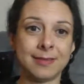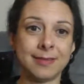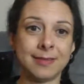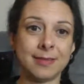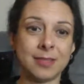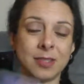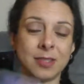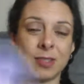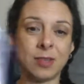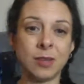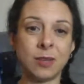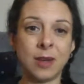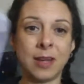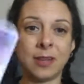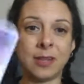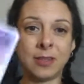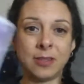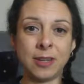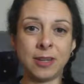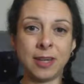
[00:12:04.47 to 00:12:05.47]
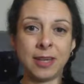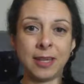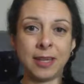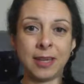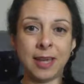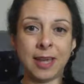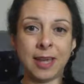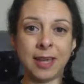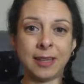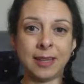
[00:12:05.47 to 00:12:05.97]
surrendering
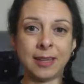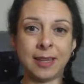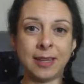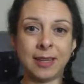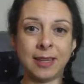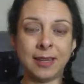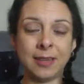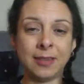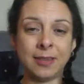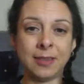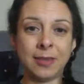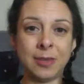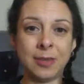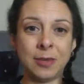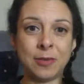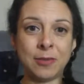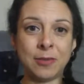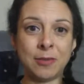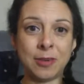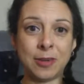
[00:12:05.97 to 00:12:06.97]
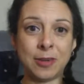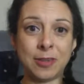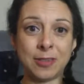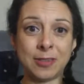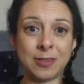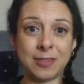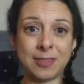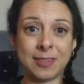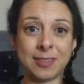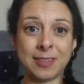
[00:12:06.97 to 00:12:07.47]
and letting the
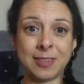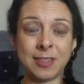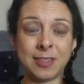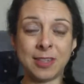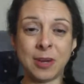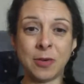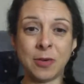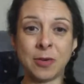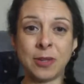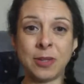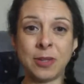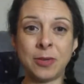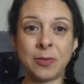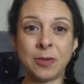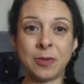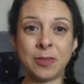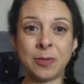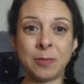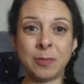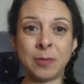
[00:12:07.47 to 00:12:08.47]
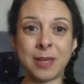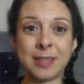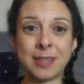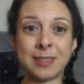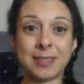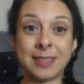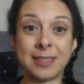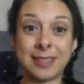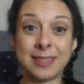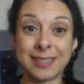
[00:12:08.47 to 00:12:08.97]
universe shower you with the
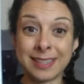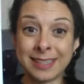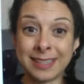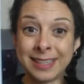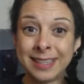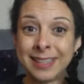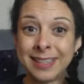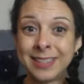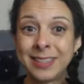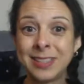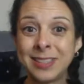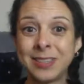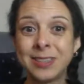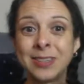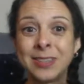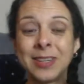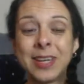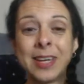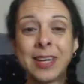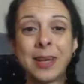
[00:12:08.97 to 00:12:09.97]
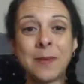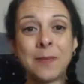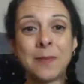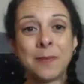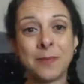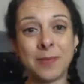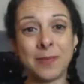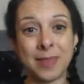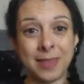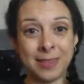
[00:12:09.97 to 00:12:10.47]
blessings, lead you
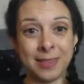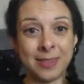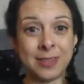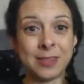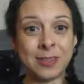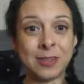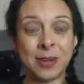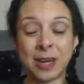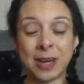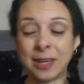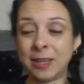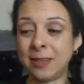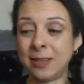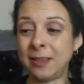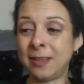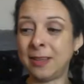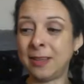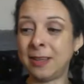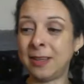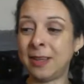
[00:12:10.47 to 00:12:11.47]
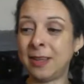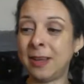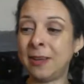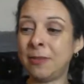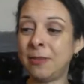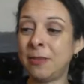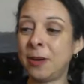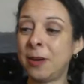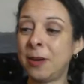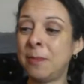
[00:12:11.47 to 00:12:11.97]
in the direct in a
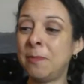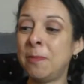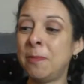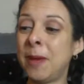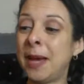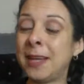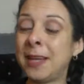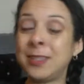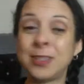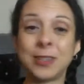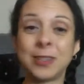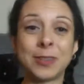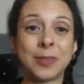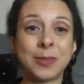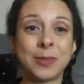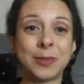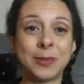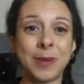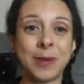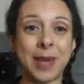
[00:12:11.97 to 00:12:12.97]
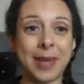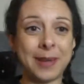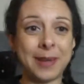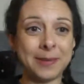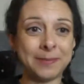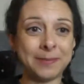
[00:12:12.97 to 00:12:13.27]
very magical way.